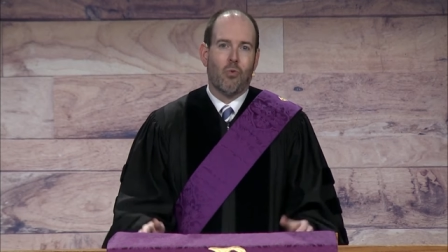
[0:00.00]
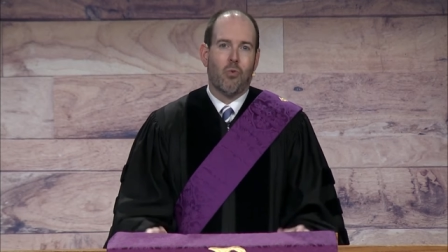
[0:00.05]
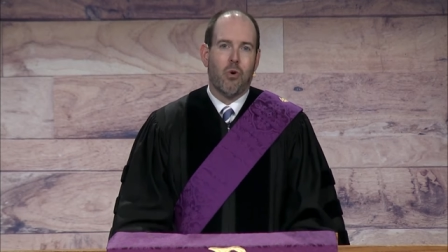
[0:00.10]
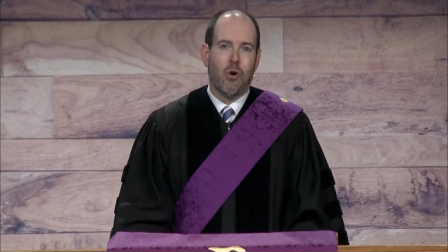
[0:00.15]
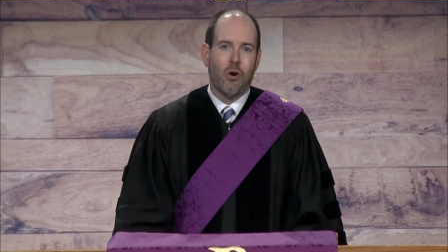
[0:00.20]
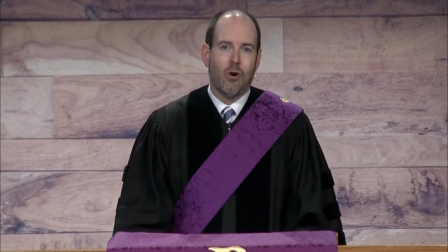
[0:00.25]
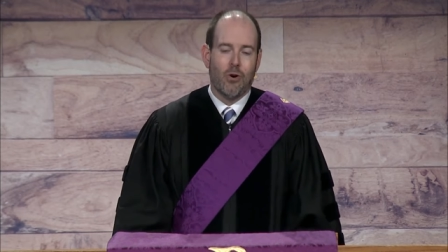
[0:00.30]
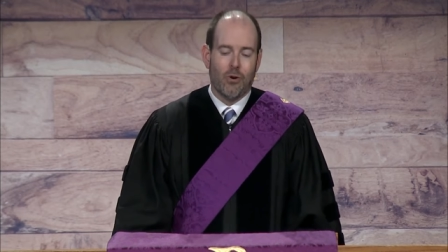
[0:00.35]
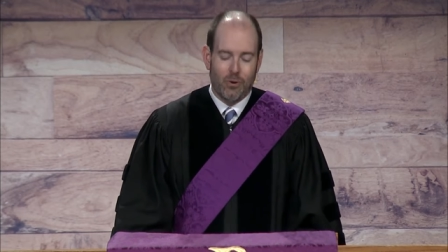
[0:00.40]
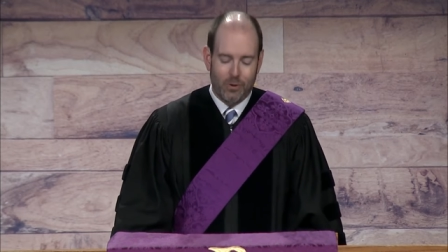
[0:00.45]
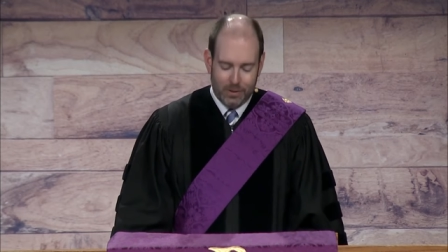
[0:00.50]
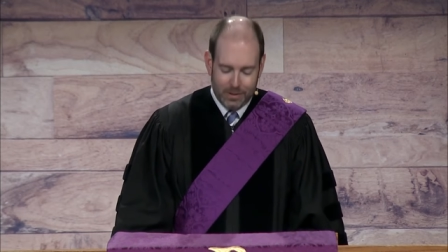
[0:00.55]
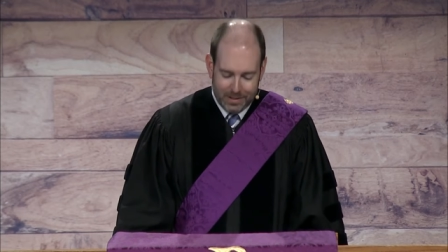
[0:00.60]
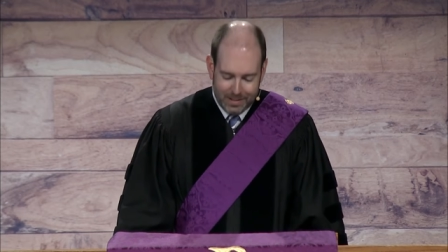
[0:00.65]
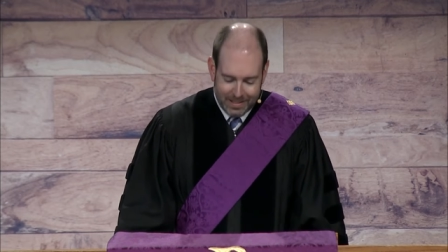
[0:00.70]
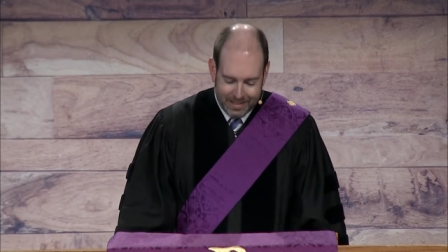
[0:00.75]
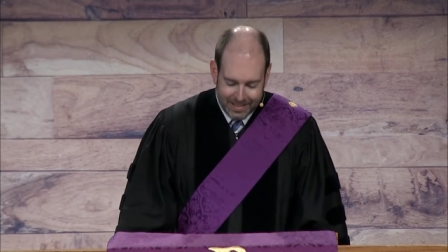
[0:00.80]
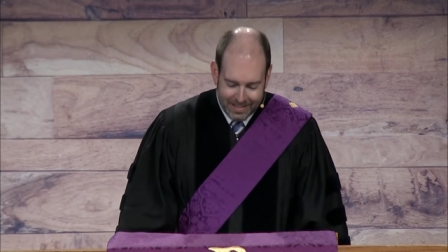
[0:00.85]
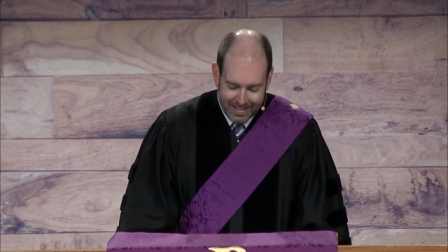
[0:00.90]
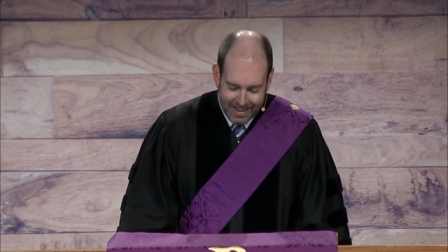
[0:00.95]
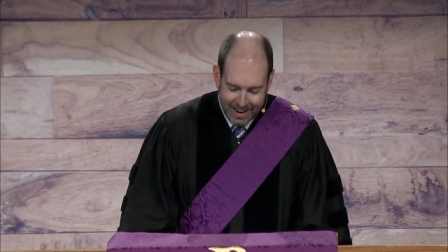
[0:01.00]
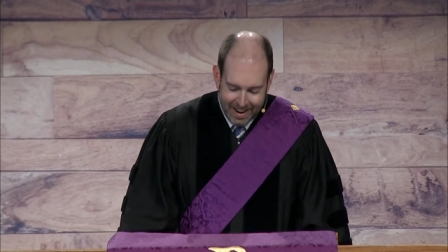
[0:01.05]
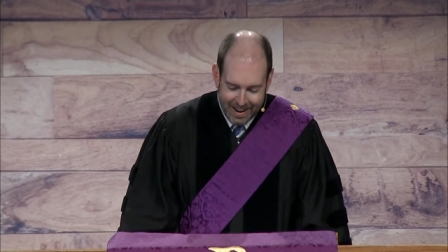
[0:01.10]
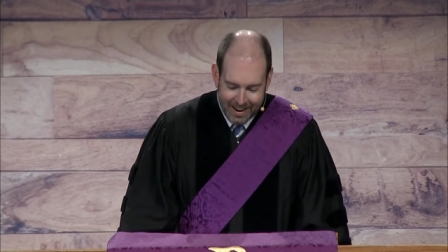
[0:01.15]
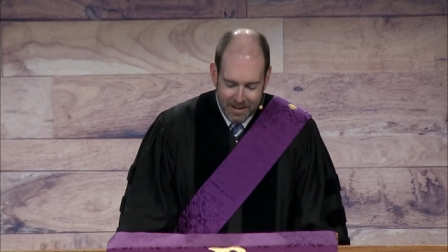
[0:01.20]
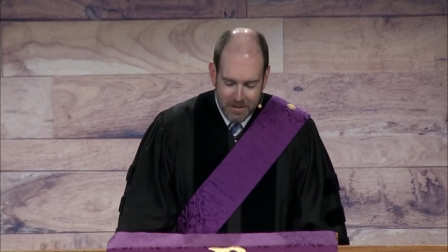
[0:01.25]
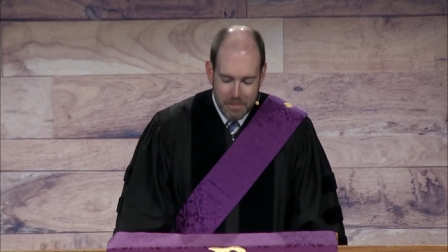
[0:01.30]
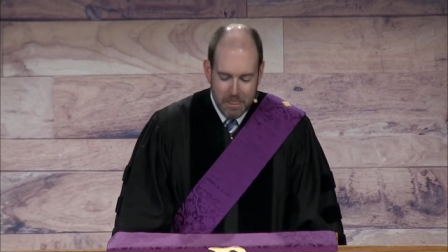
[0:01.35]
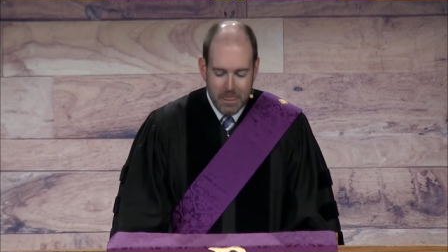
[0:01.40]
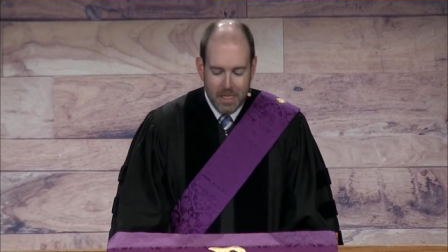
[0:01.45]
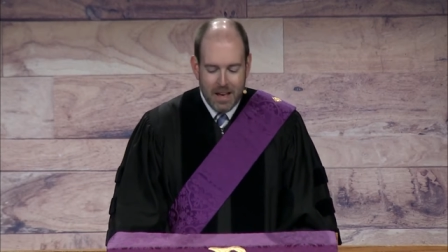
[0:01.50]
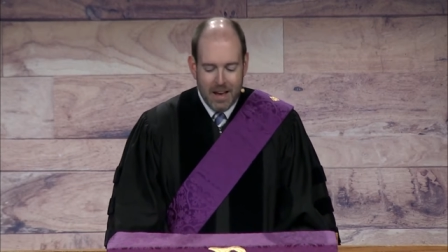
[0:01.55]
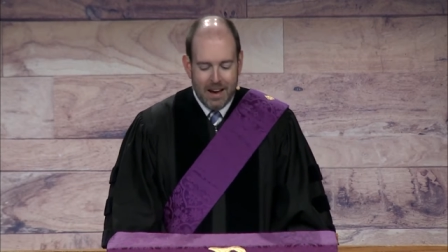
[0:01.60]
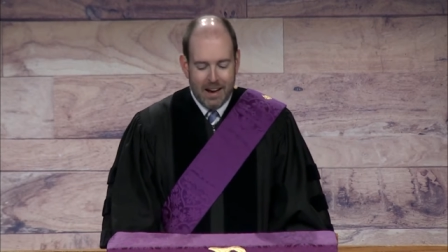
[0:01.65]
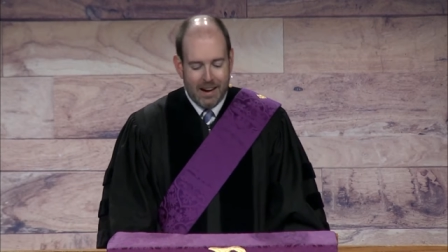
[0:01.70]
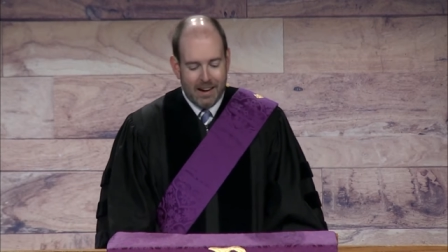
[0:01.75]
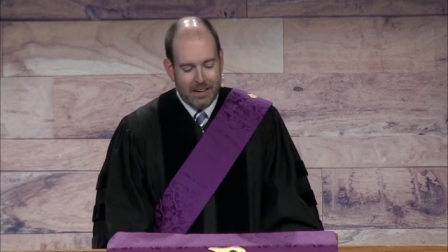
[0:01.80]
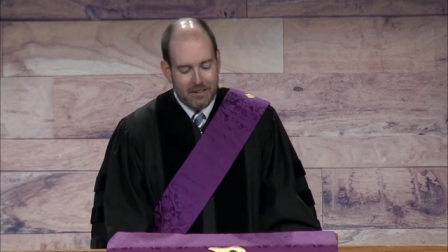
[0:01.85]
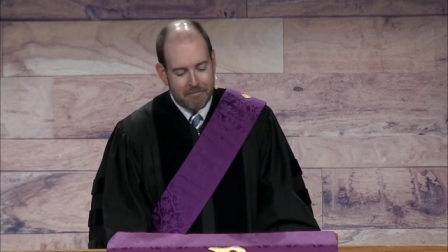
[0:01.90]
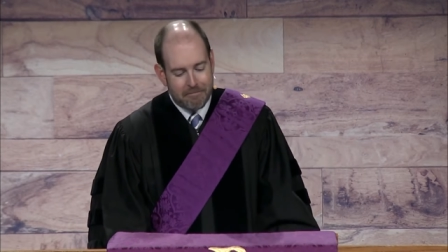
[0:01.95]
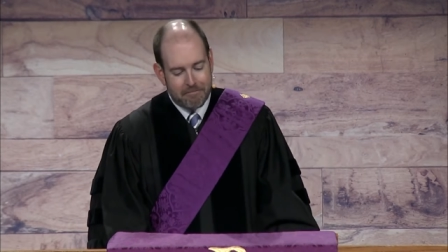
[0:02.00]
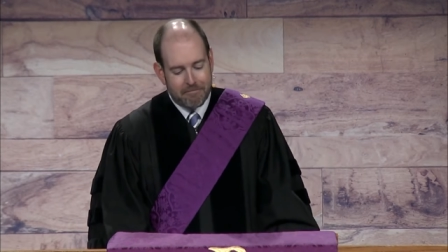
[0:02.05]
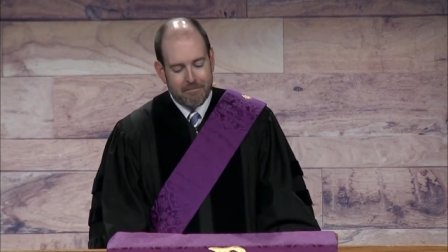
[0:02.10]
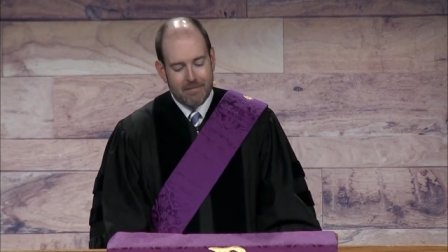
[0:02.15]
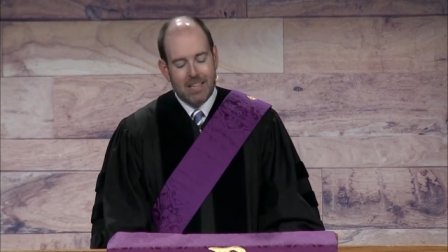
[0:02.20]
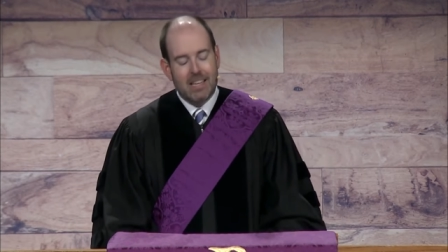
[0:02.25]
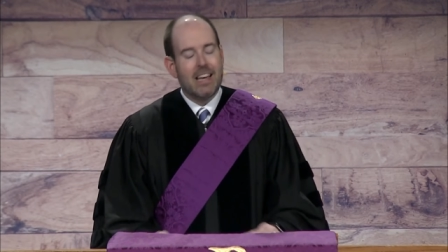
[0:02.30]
world today. Um,